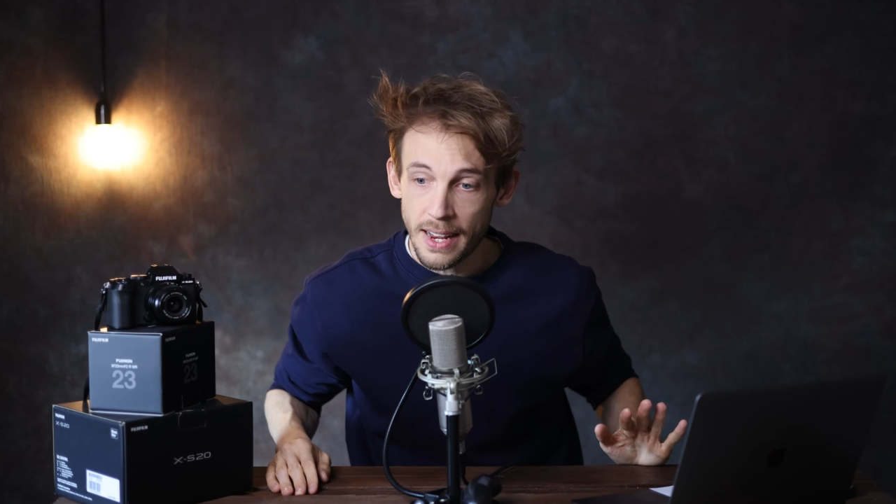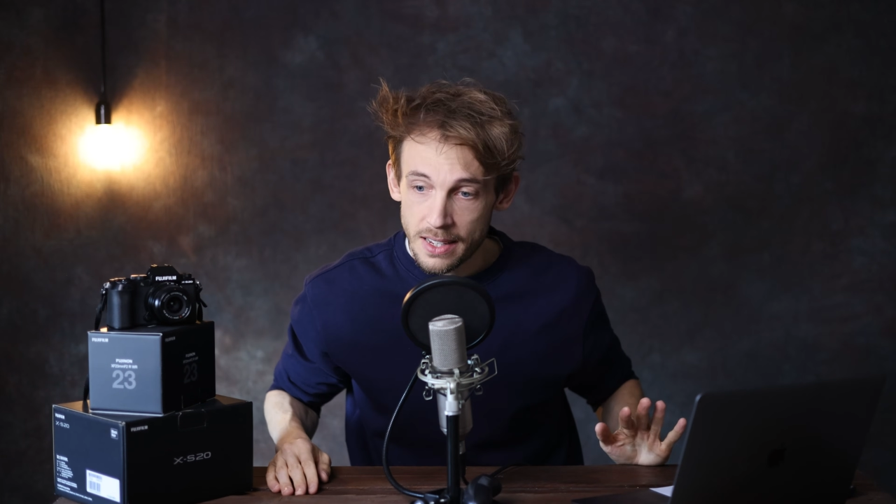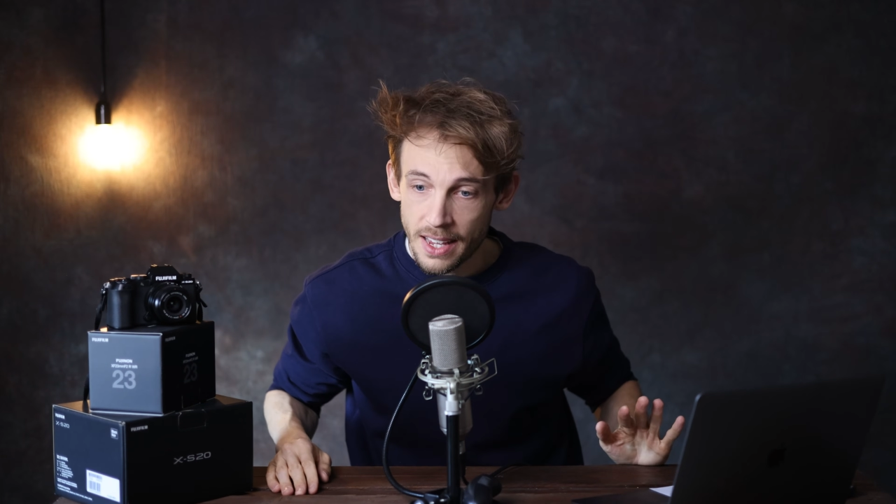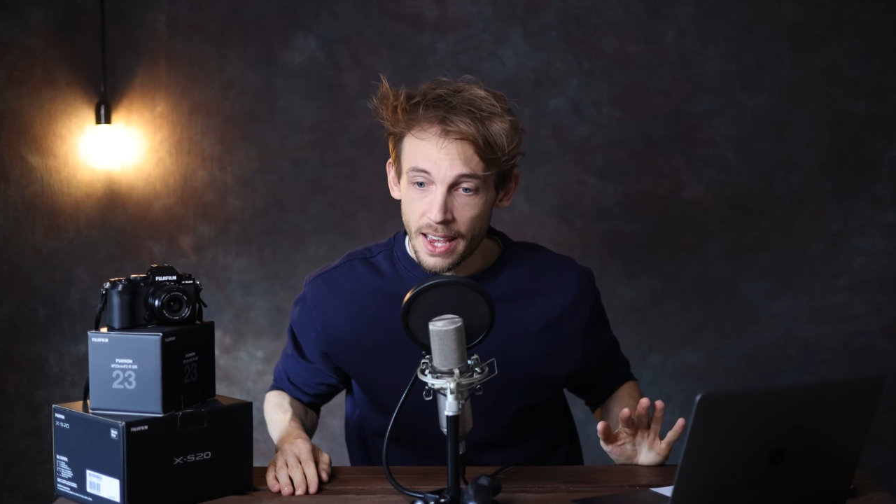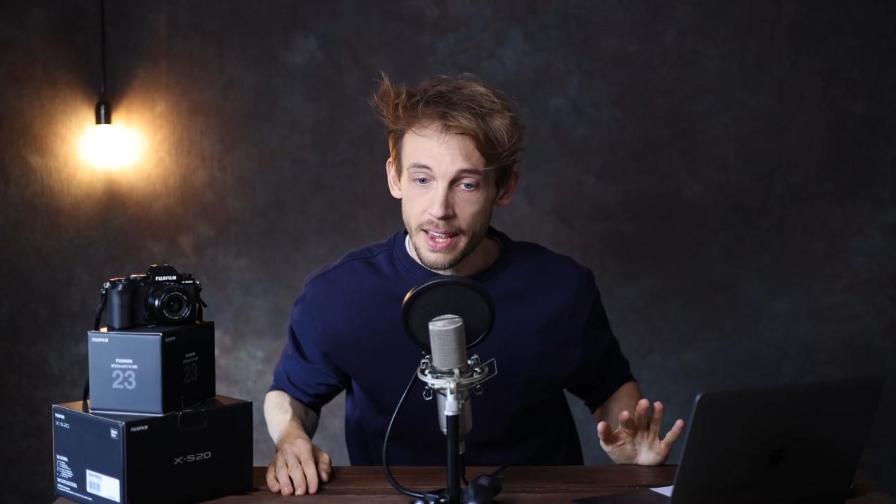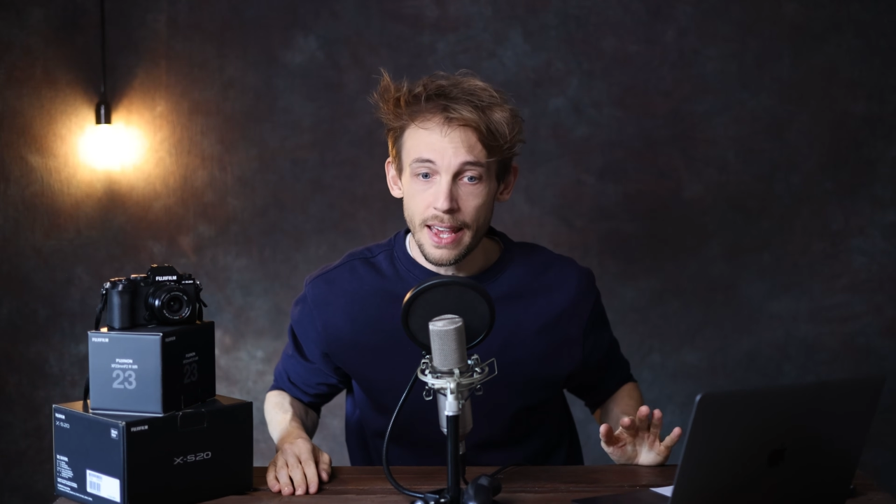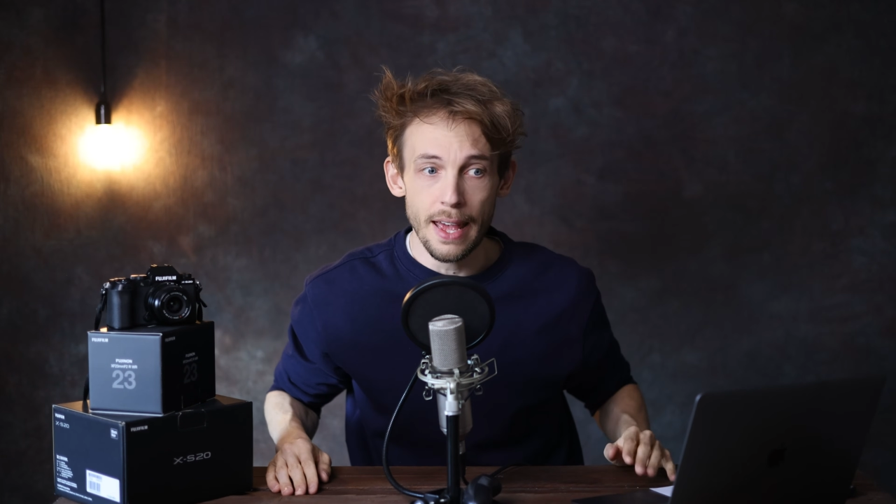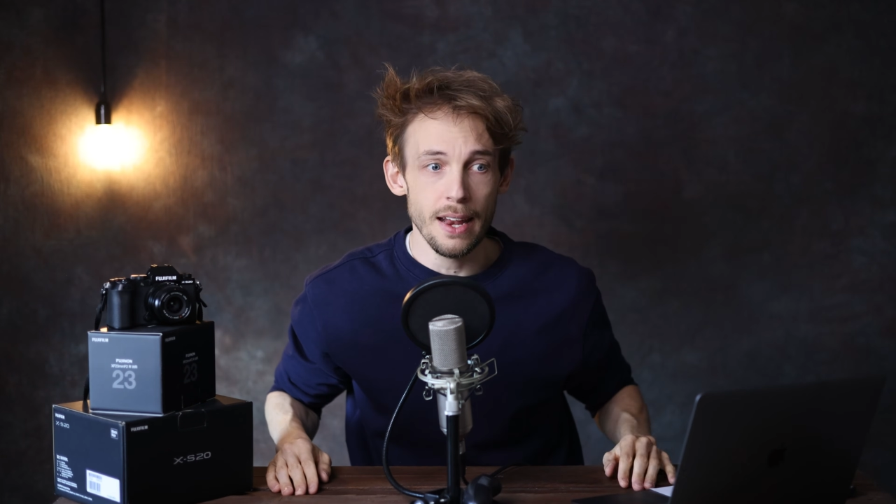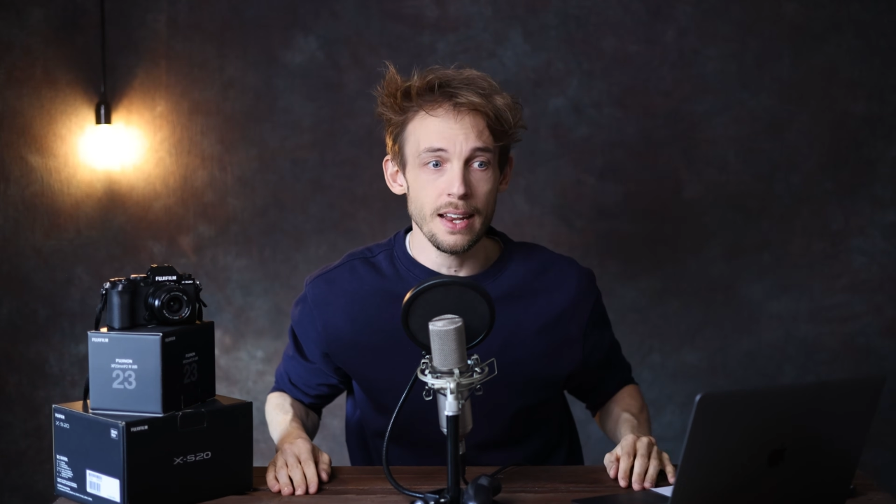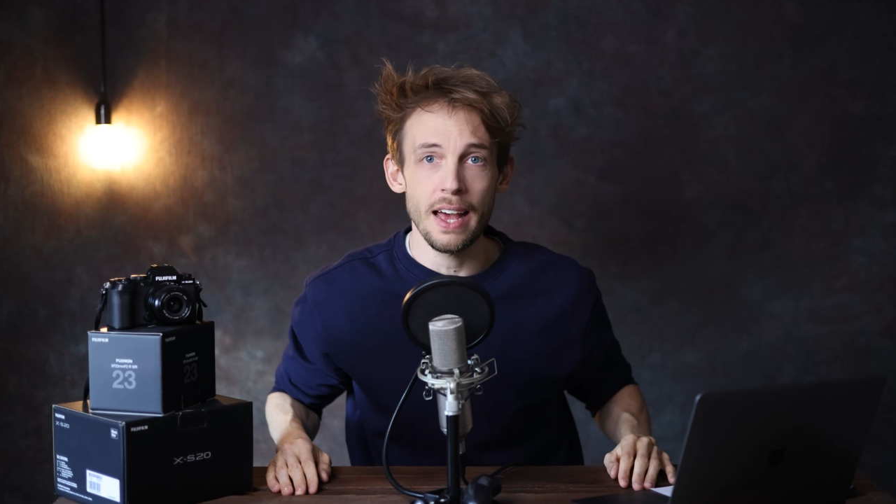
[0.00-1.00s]
8K
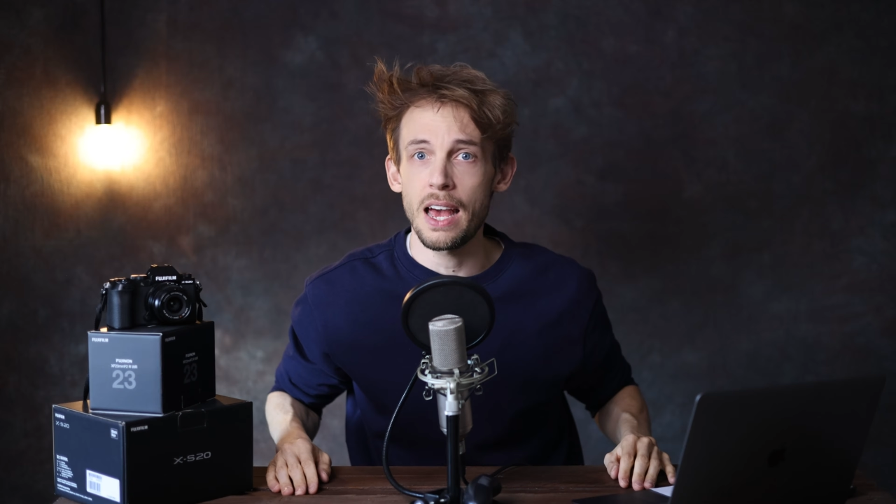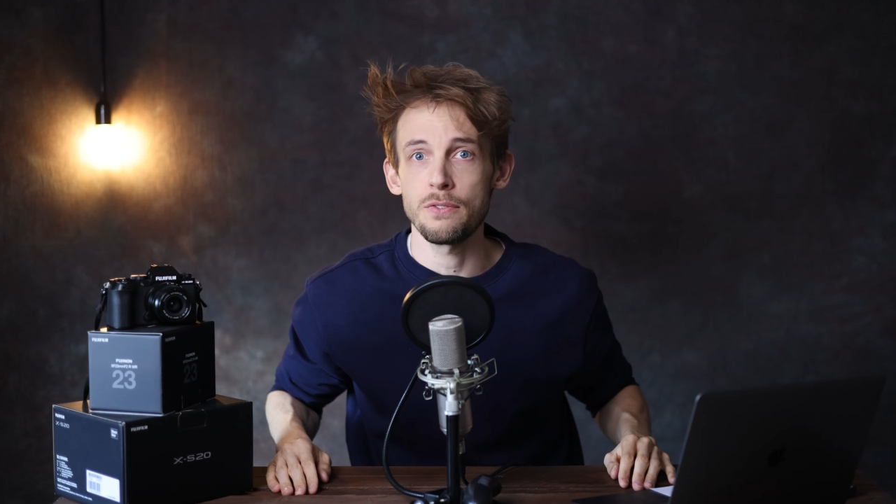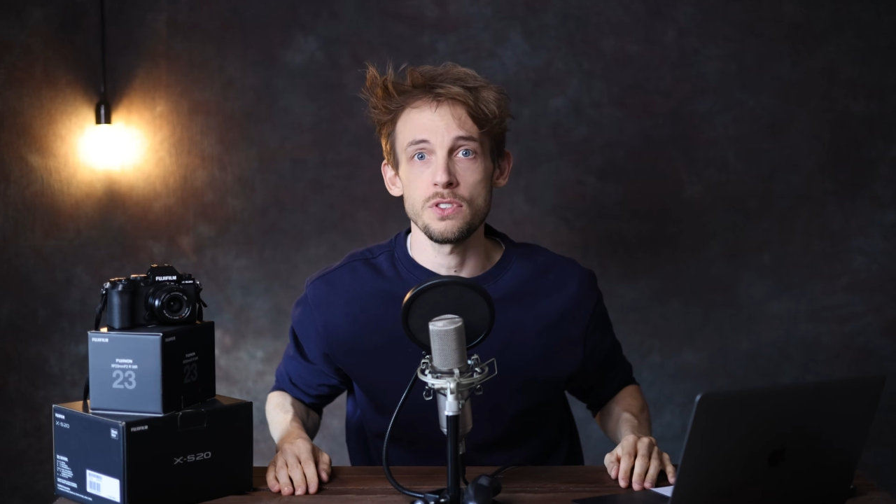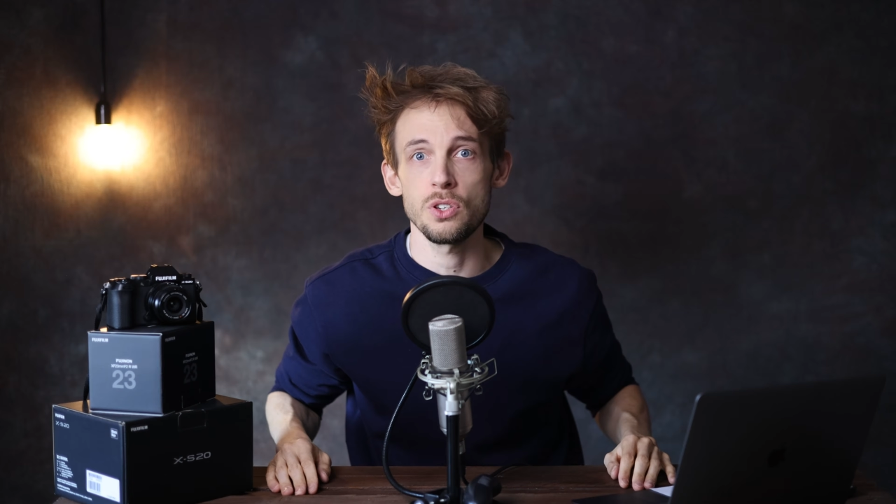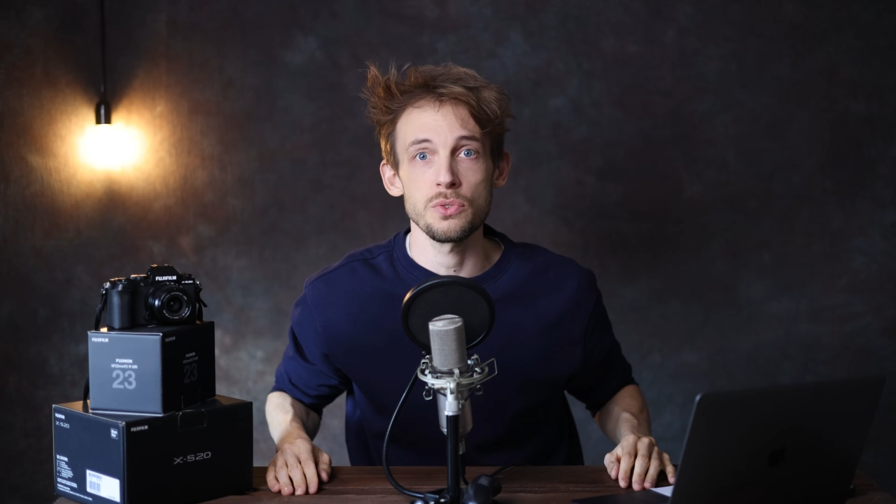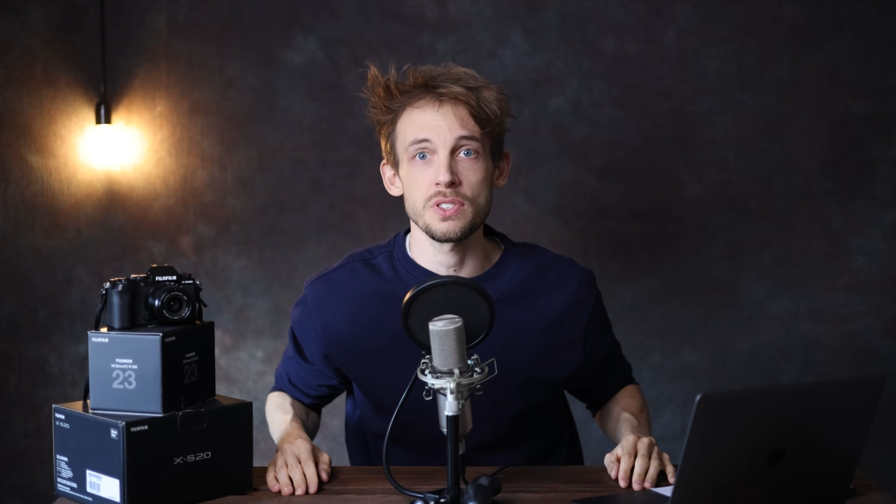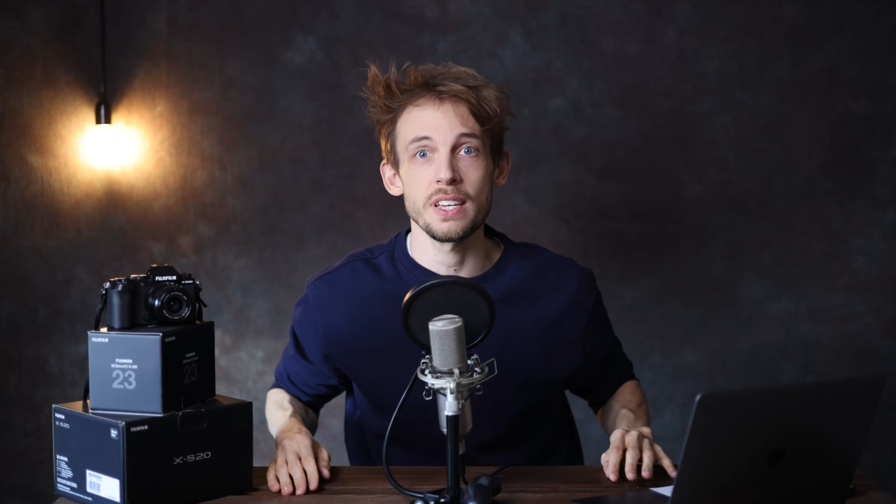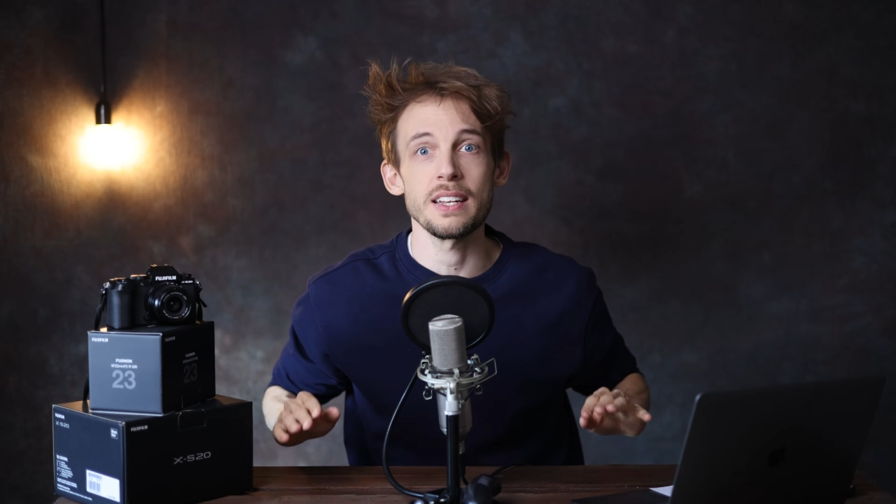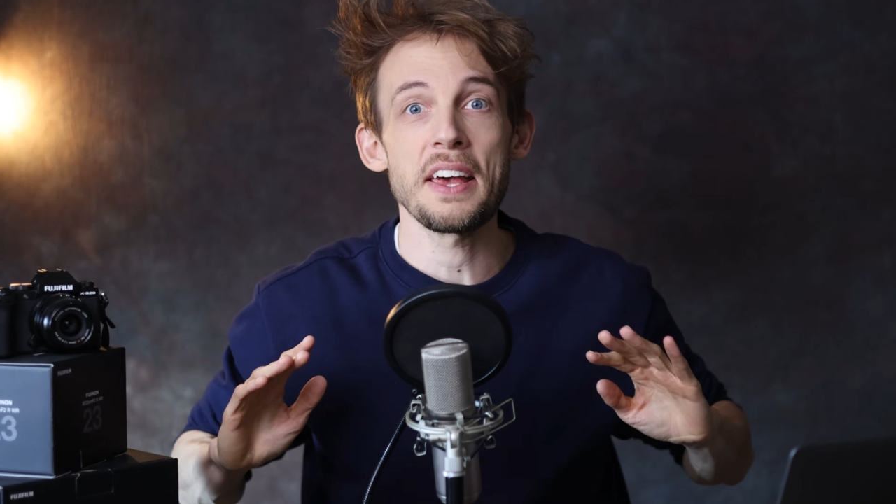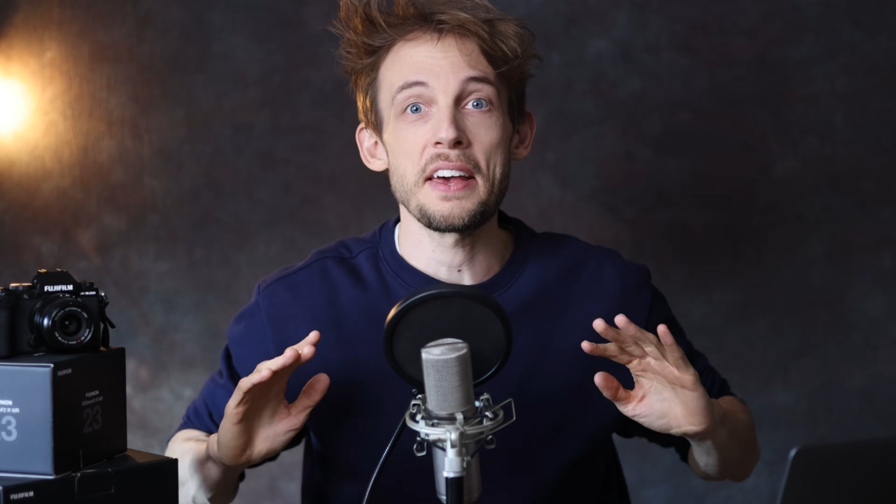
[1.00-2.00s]
and I haven't used
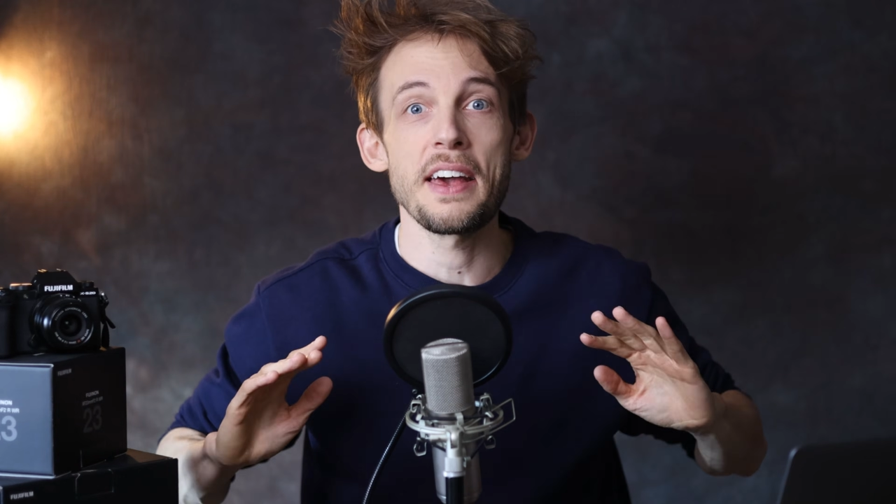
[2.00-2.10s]
it